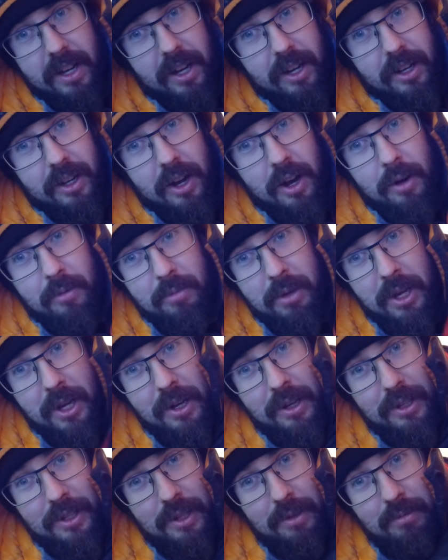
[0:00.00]
I can't be
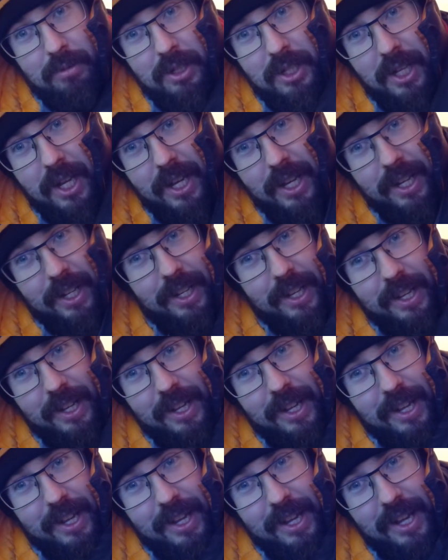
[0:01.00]
asked. I'm staying
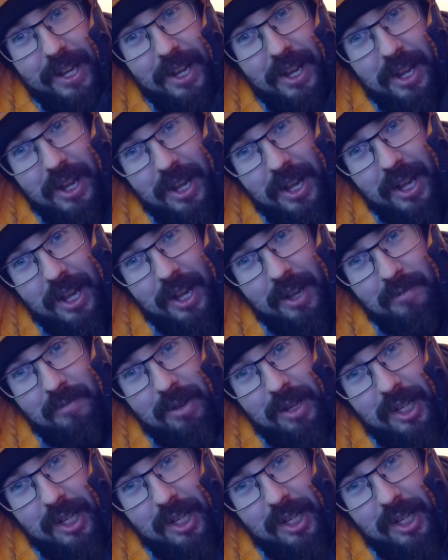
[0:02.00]
in